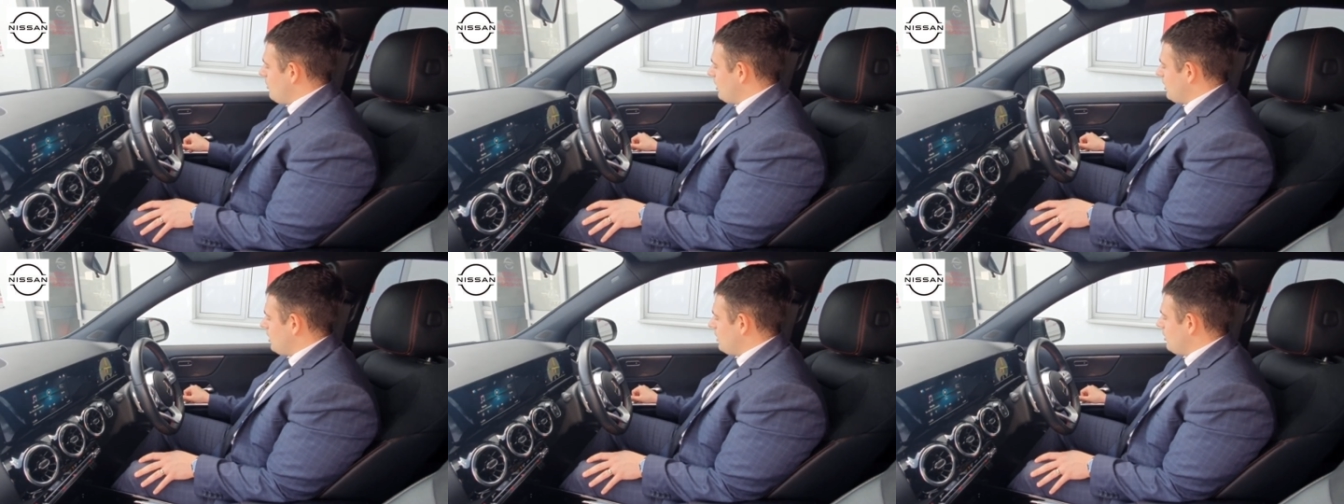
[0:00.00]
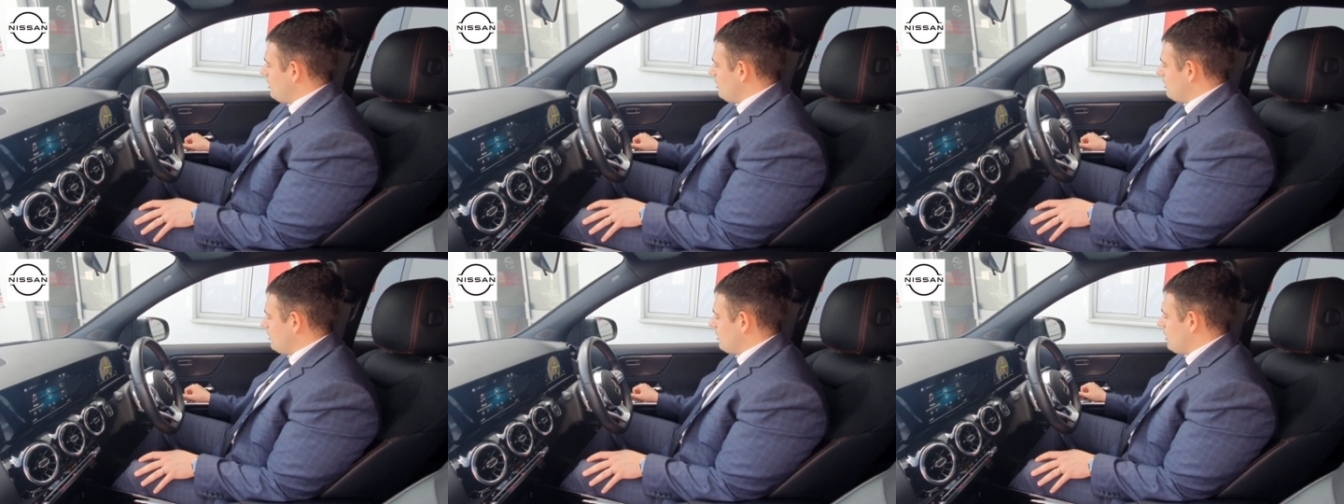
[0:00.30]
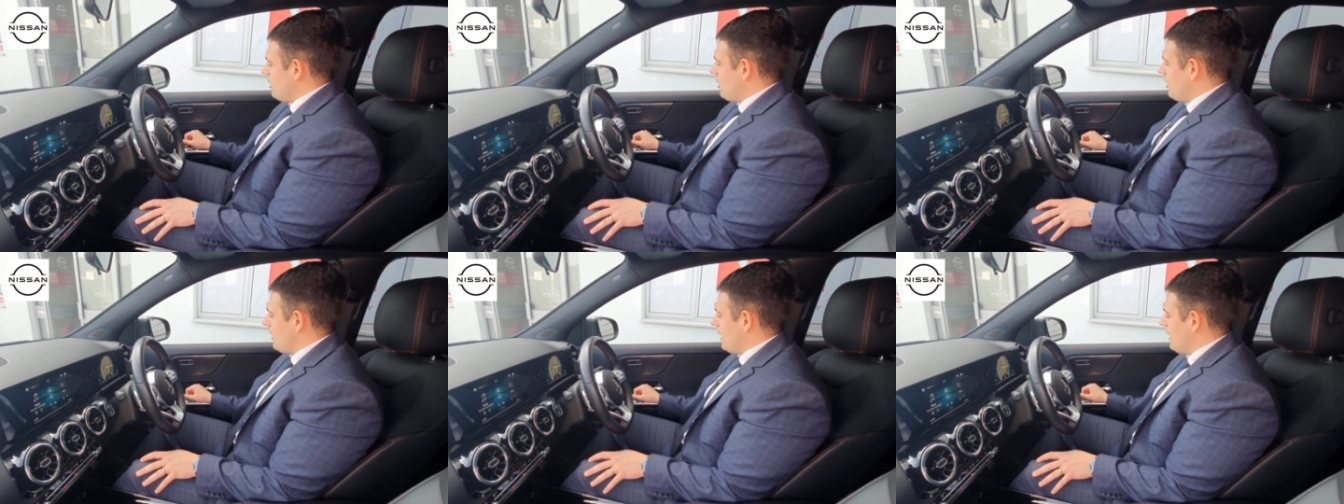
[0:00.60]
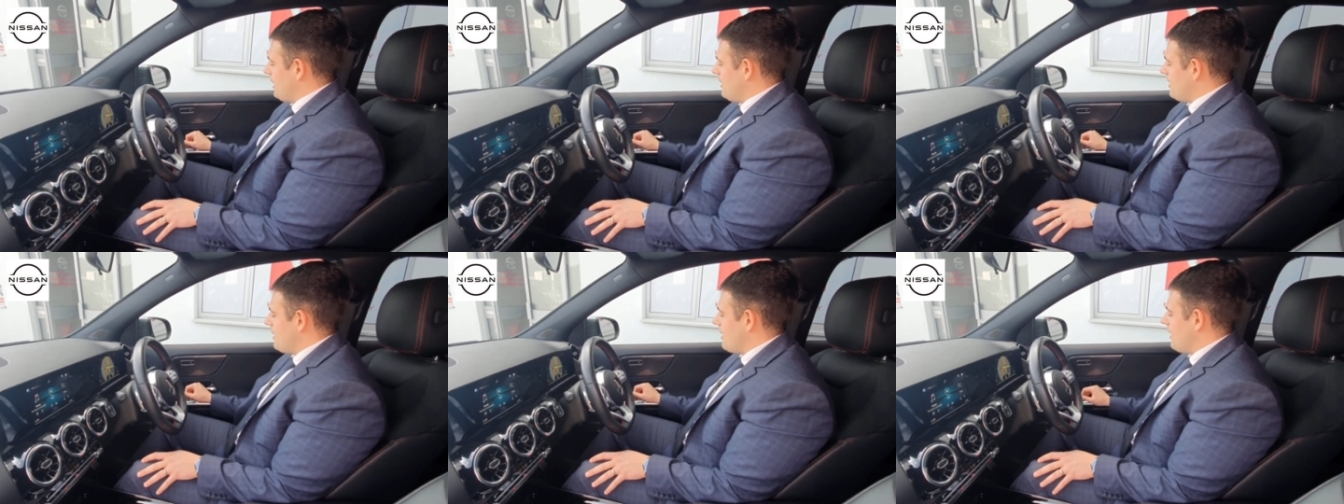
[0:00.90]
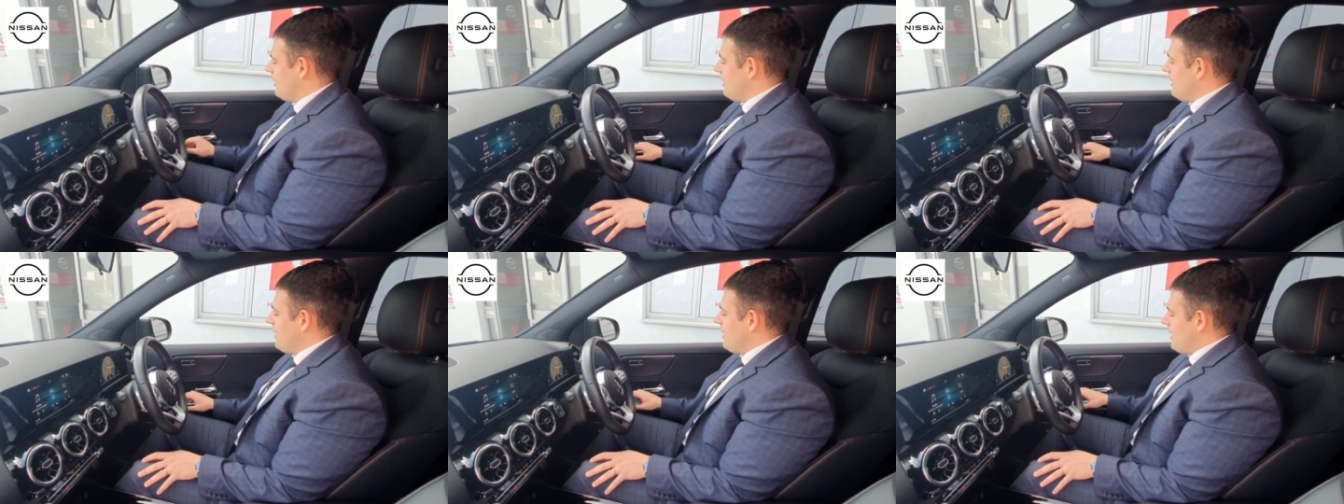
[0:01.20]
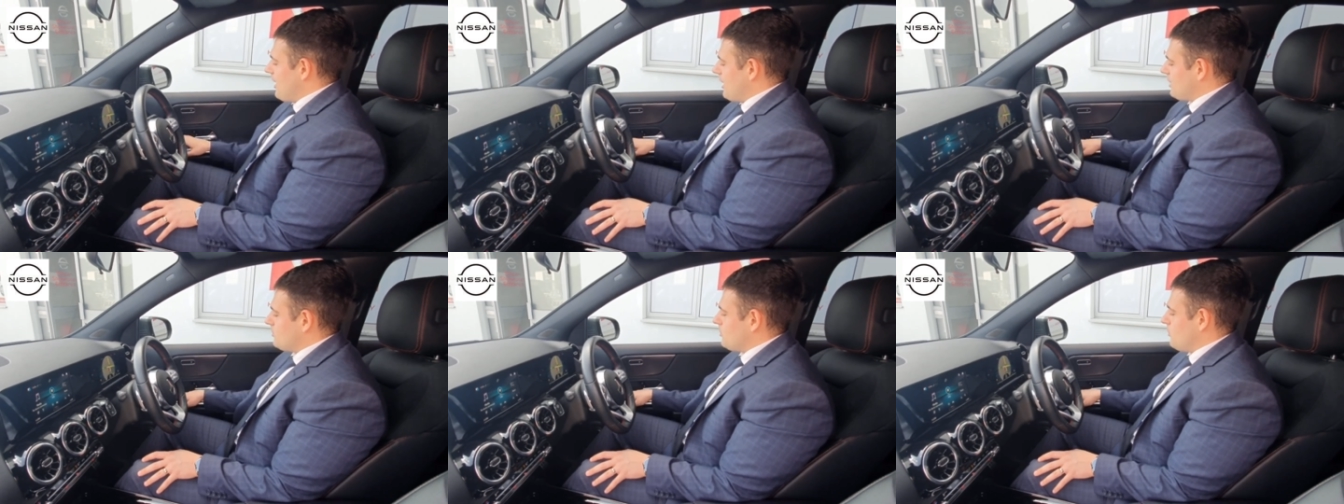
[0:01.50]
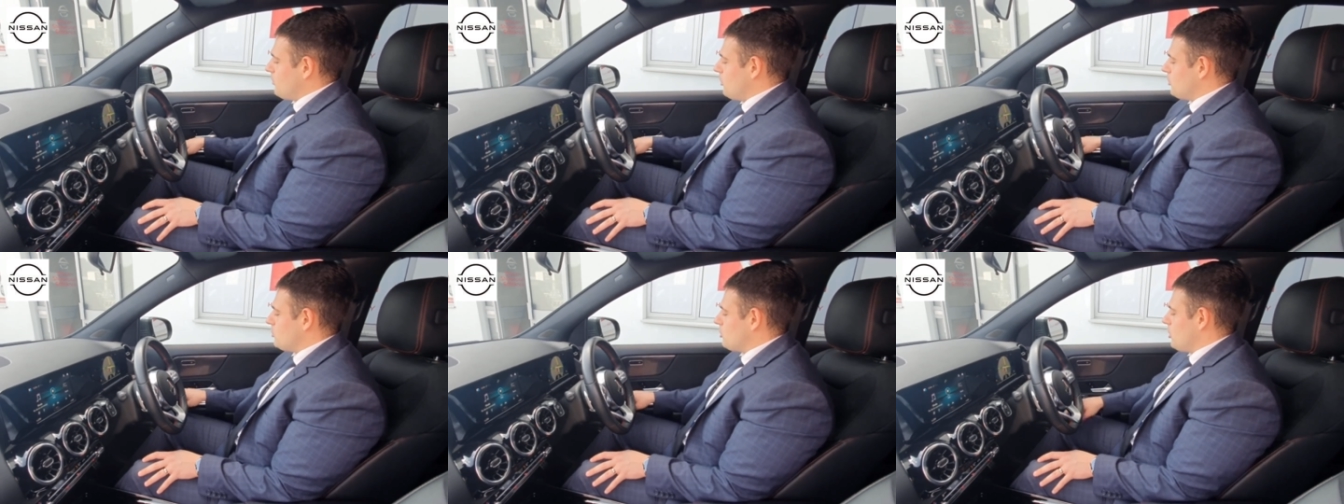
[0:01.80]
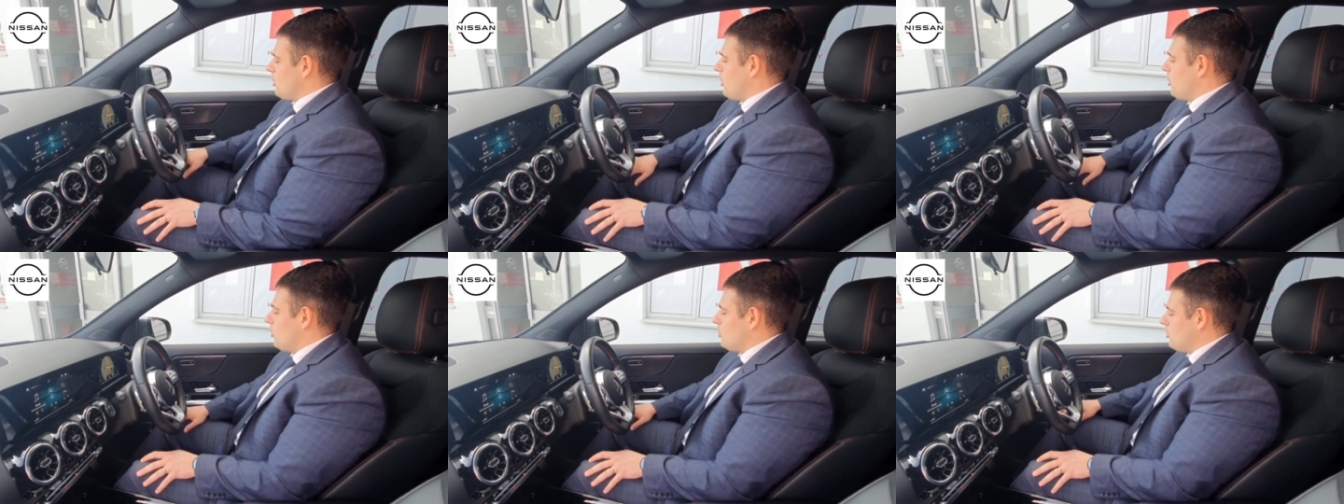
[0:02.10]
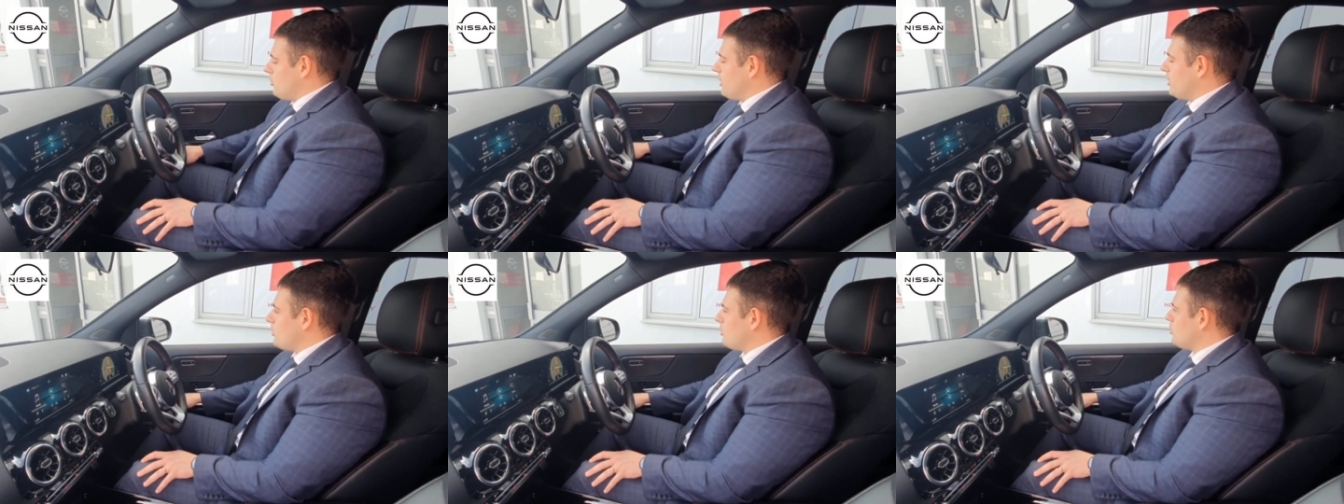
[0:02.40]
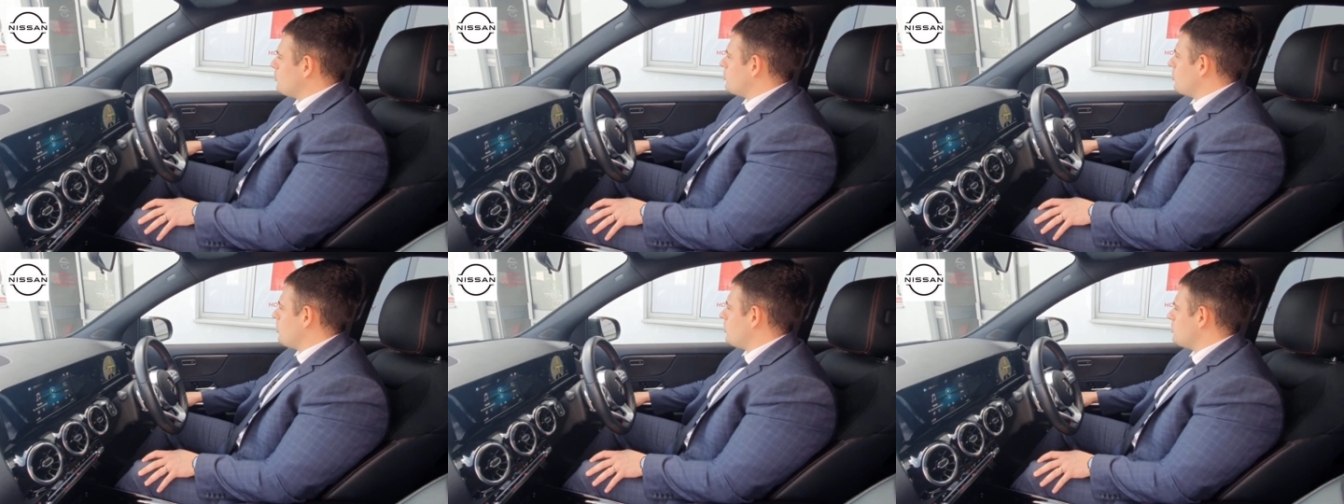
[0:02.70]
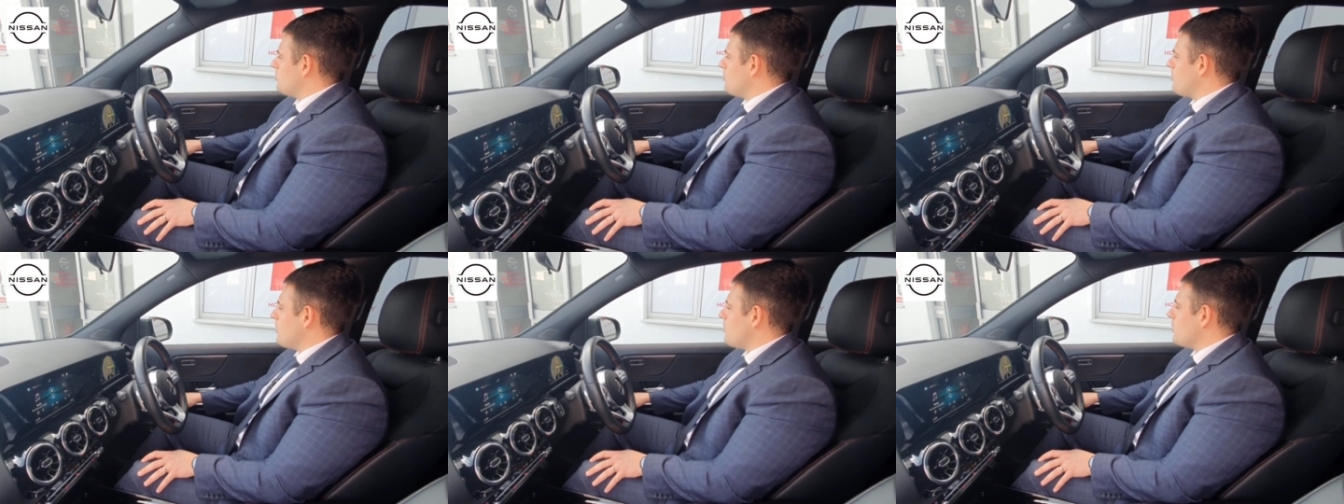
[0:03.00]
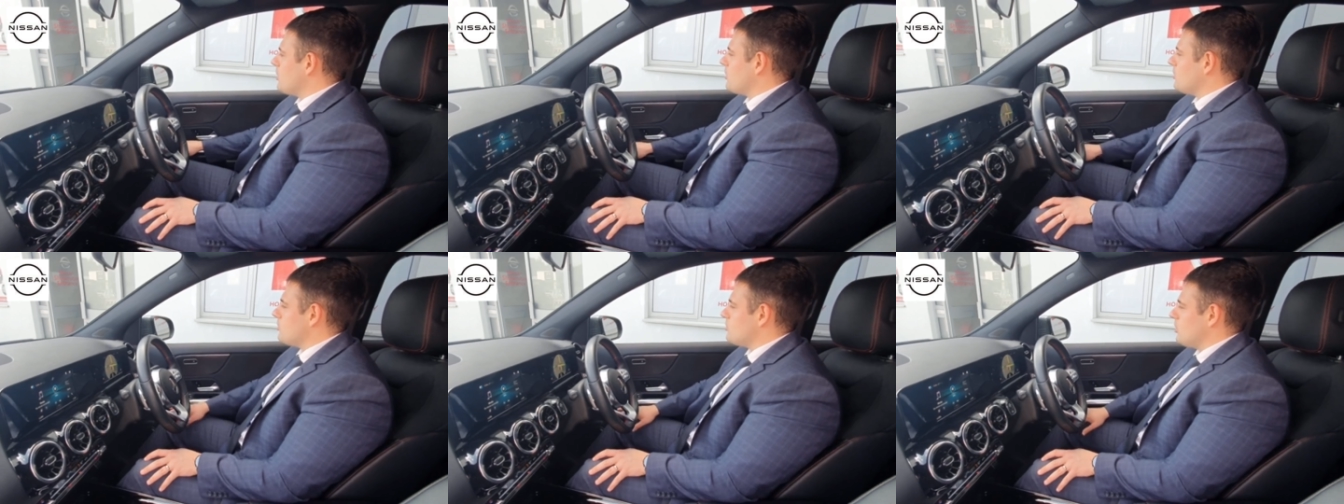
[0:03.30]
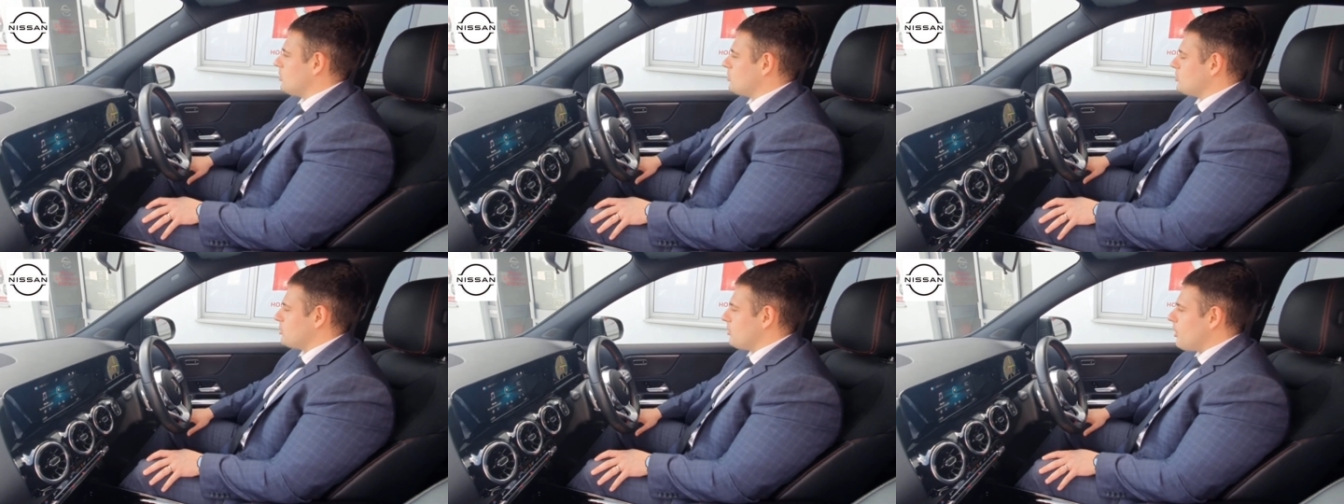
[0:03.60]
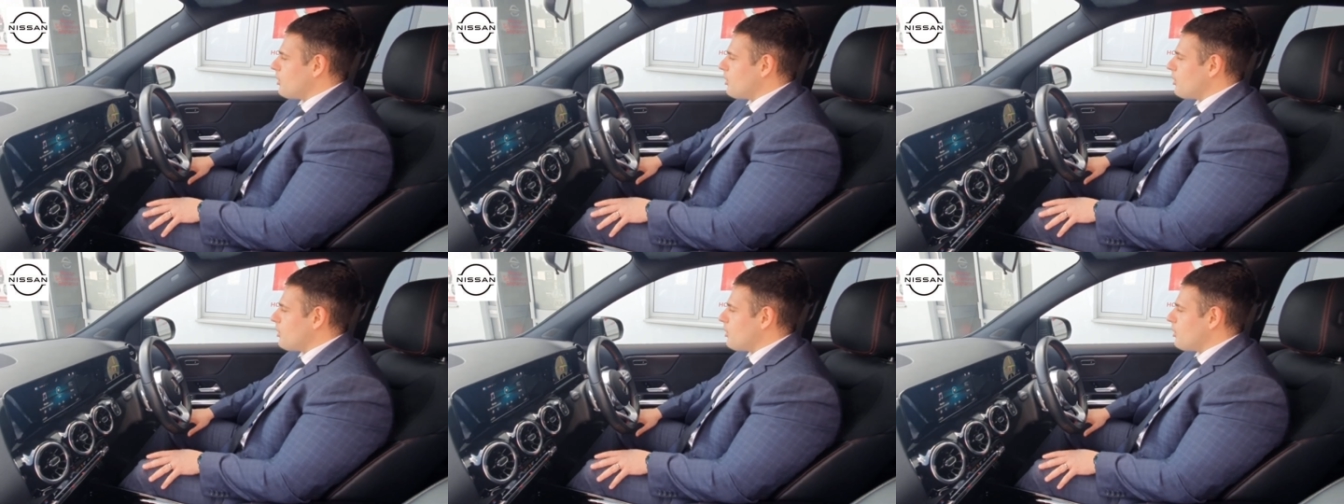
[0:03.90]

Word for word: We can lock the car here and we've also got all the window controls and mirror controls.